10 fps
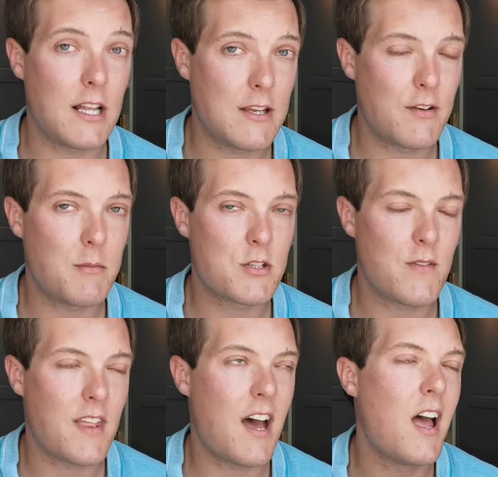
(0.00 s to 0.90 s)
I'll leave an image
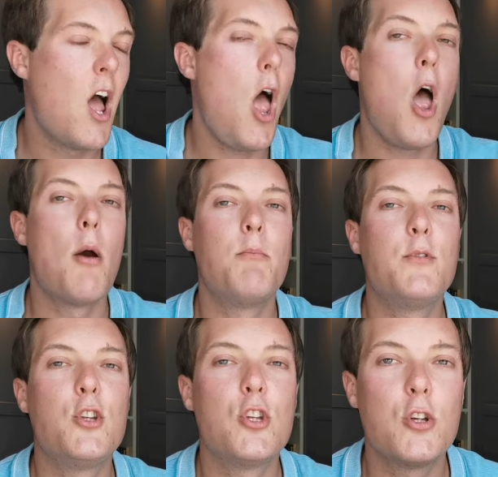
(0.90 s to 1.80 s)
of it there.
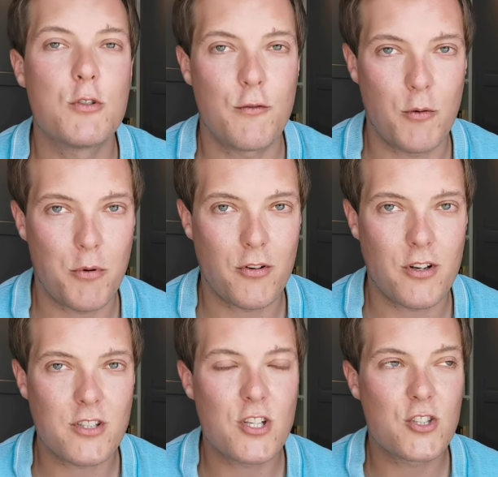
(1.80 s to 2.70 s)
Beautiful
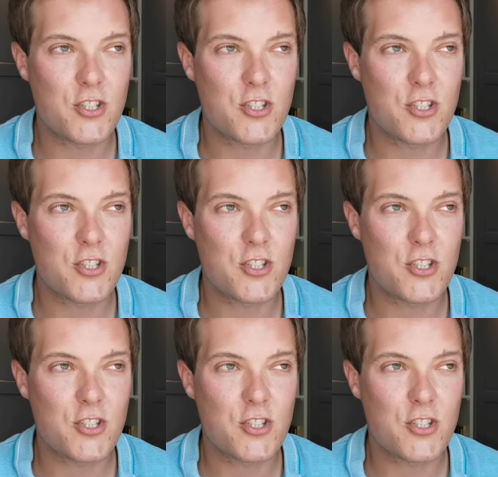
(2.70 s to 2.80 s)
product.